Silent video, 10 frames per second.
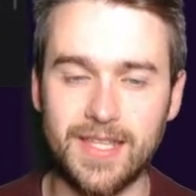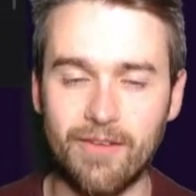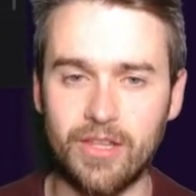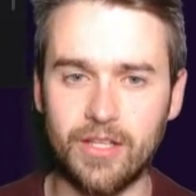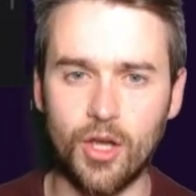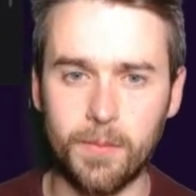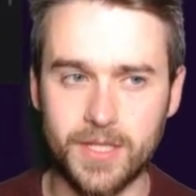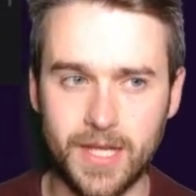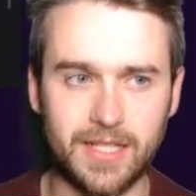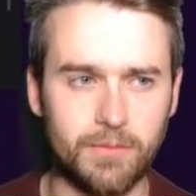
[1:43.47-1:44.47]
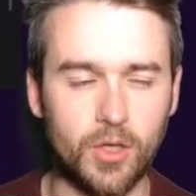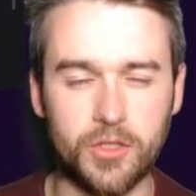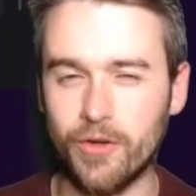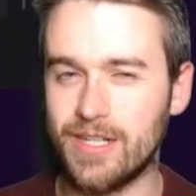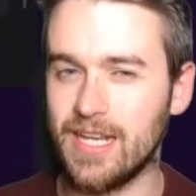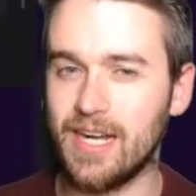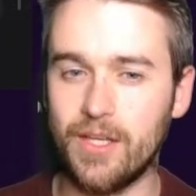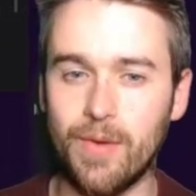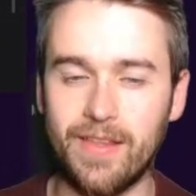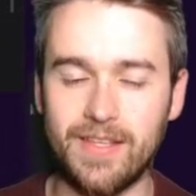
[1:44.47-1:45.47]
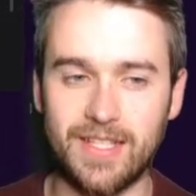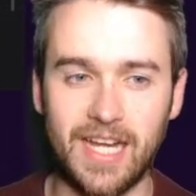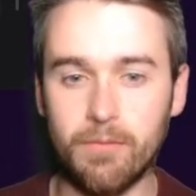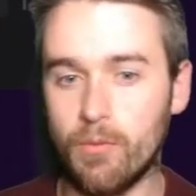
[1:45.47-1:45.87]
They're in the top 6. I'm not sure exactly where they stand,